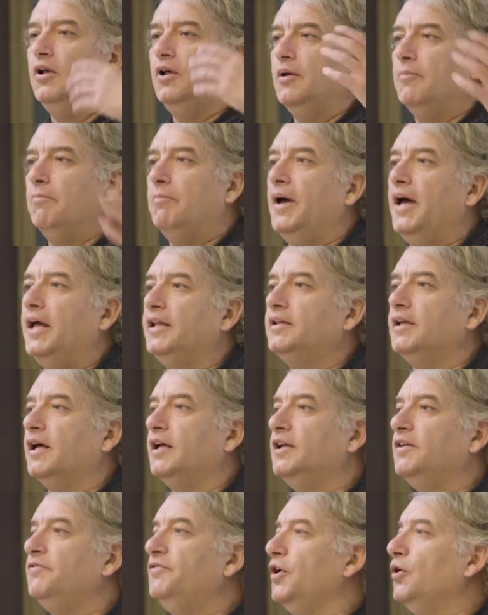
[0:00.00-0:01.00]
bet,
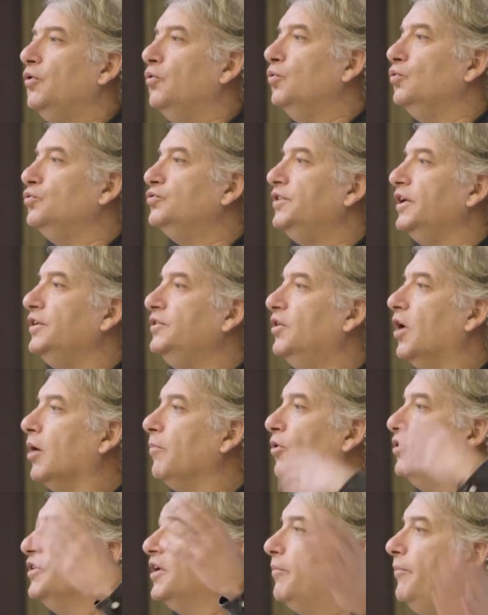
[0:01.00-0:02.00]
and if they lose, they
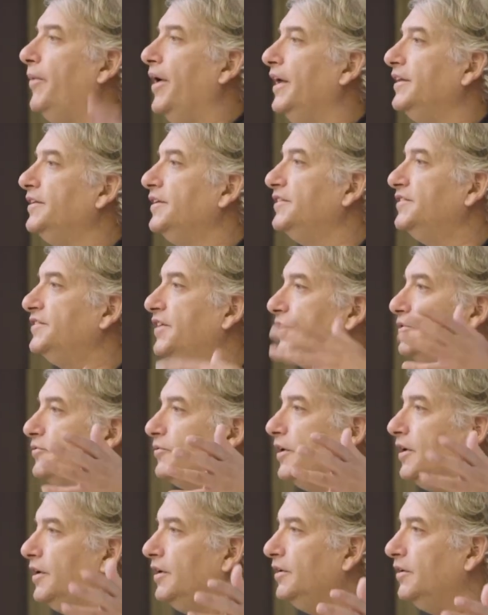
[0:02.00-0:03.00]
double their bet,
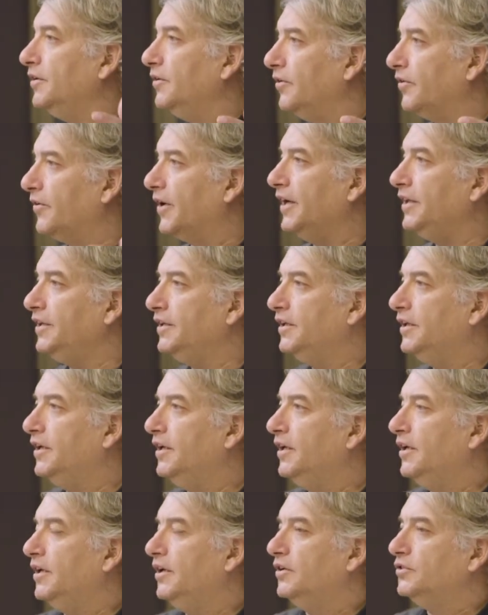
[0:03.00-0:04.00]
etc. All right?
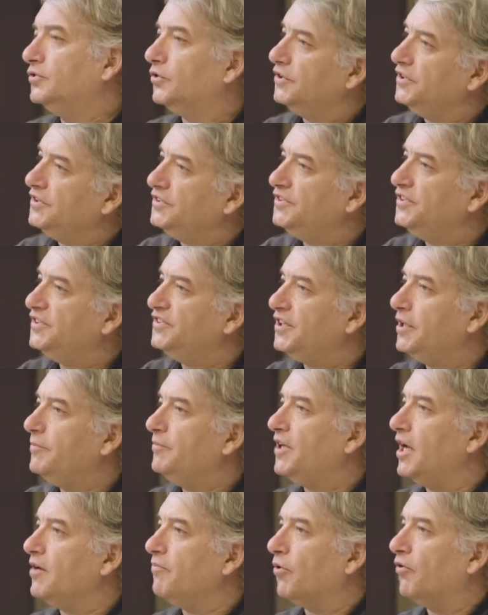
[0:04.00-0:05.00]
So this is the same
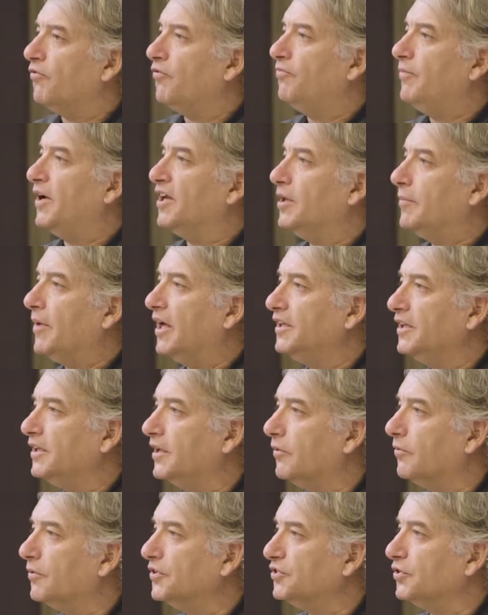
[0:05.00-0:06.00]
type of
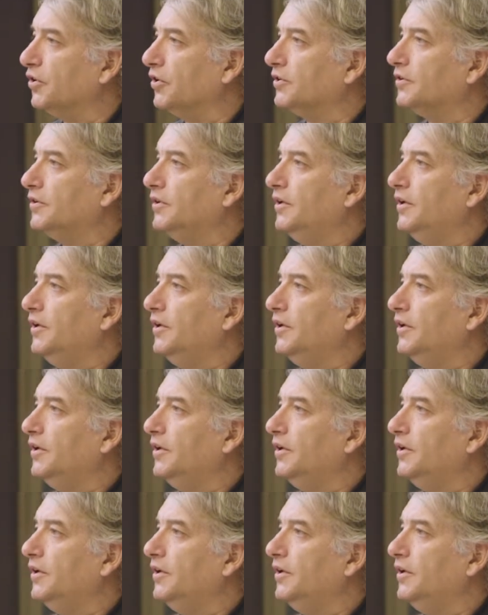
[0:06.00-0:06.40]
mathematical result.